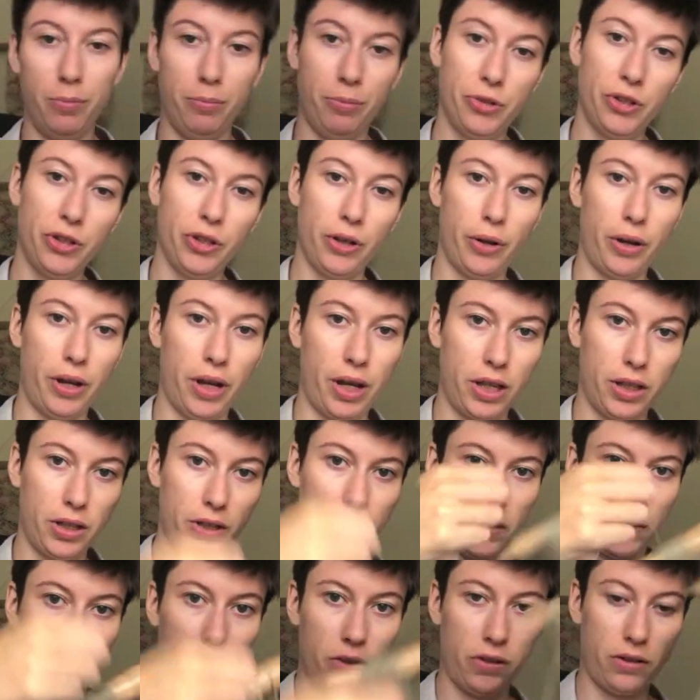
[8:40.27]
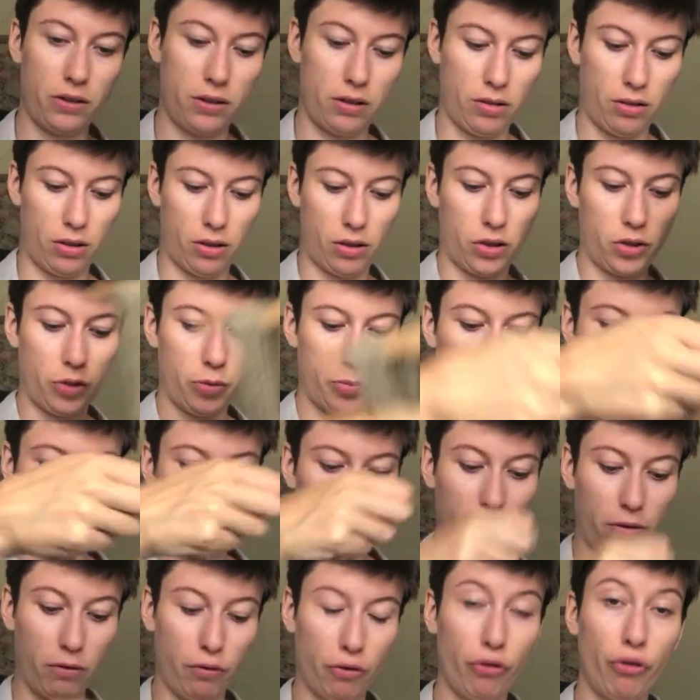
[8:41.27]
so it's
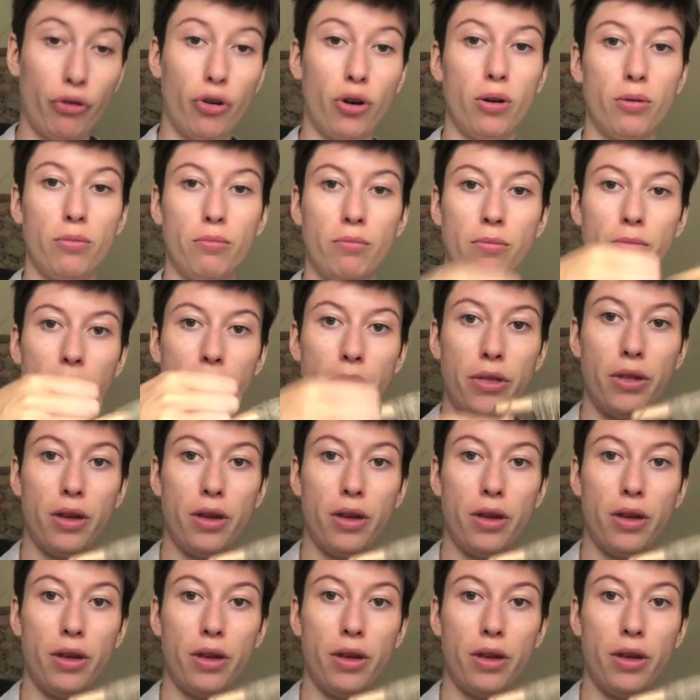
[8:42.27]
spun from